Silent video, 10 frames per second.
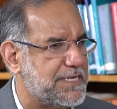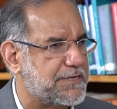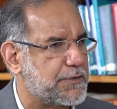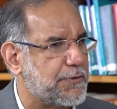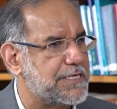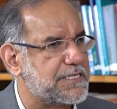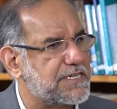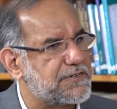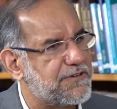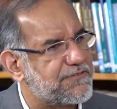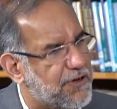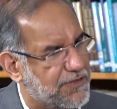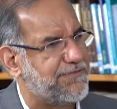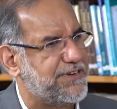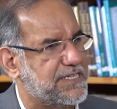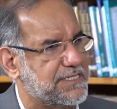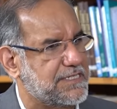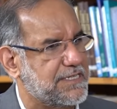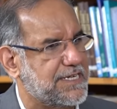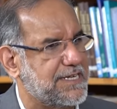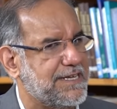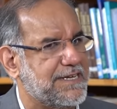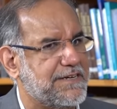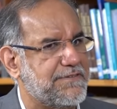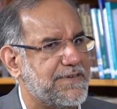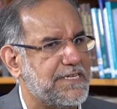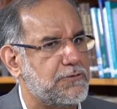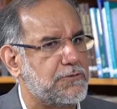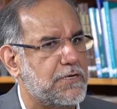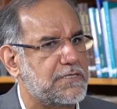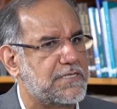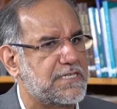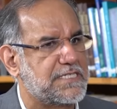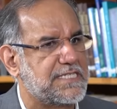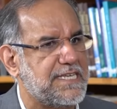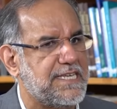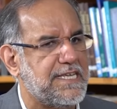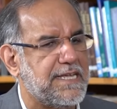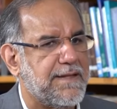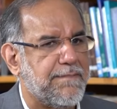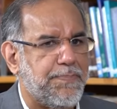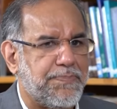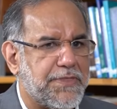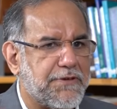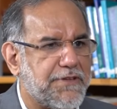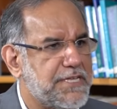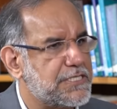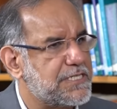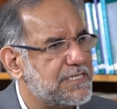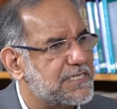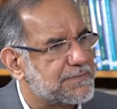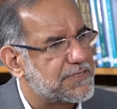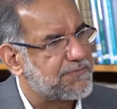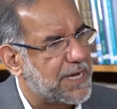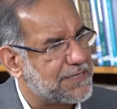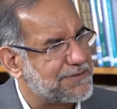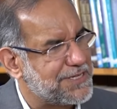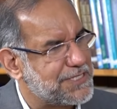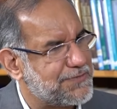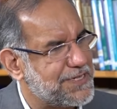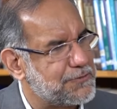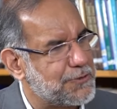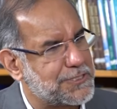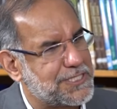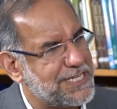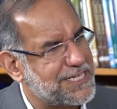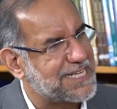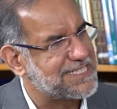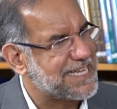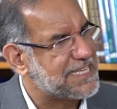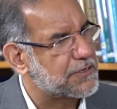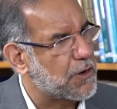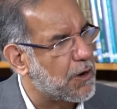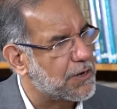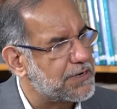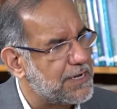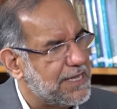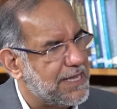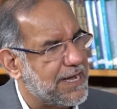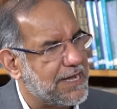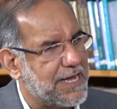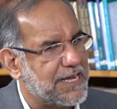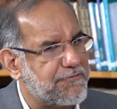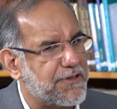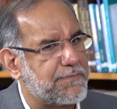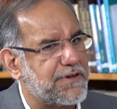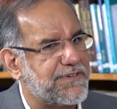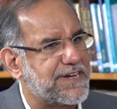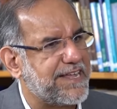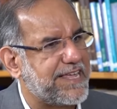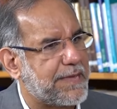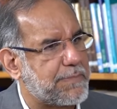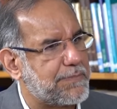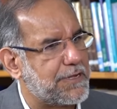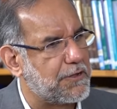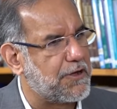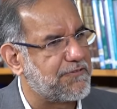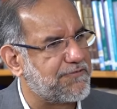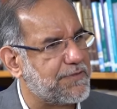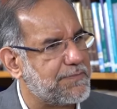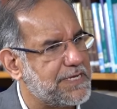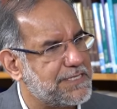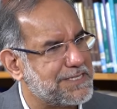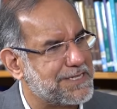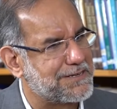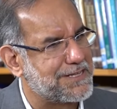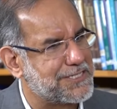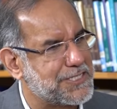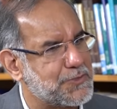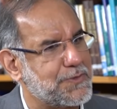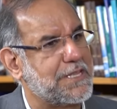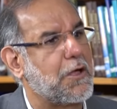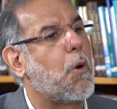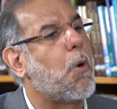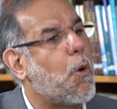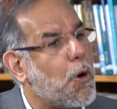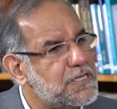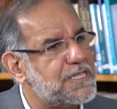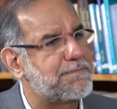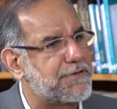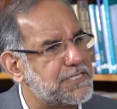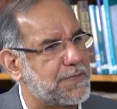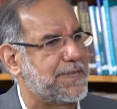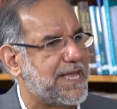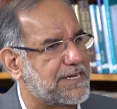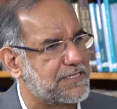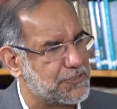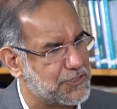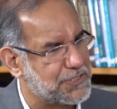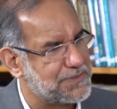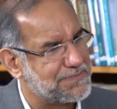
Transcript: It requires a degree of confidence that we do not see the region in terms of binaries. We do not see it as either or, and we are perfectly capable of maintaining relations with all the principal actors.